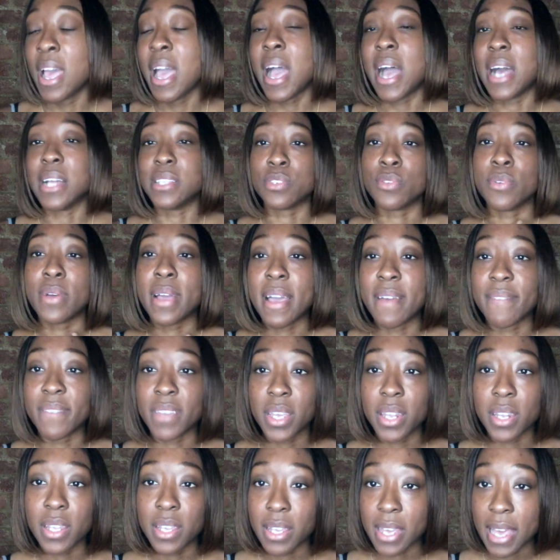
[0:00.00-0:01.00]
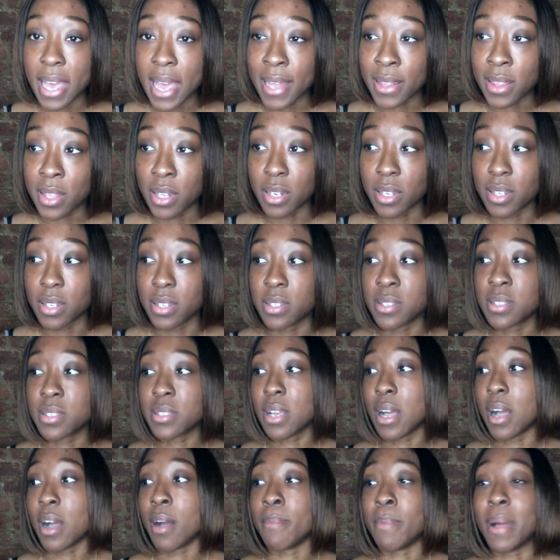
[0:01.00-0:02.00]
I don't have any catheters.
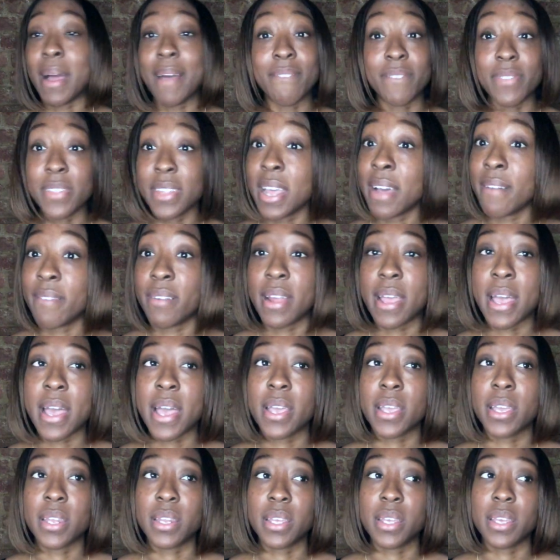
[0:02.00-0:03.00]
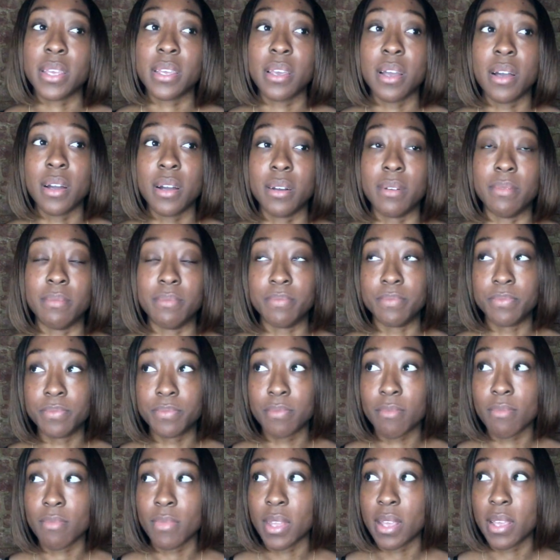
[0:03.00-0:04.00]
I've never had any
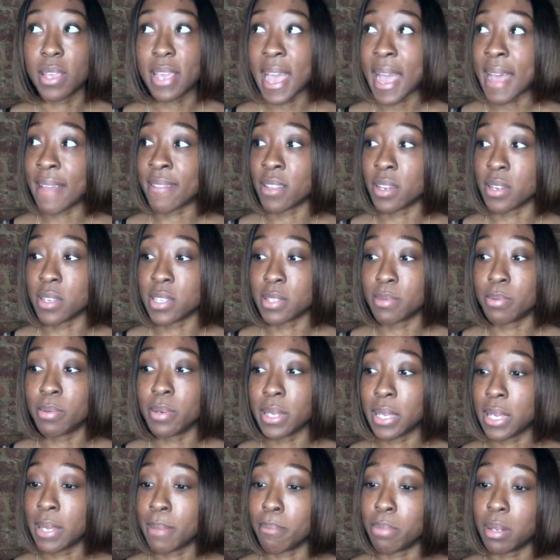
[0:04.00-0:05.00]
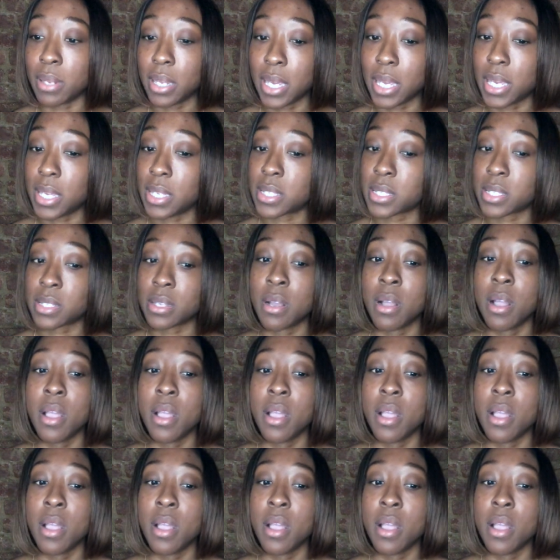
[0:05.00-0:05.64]
catheters put in place.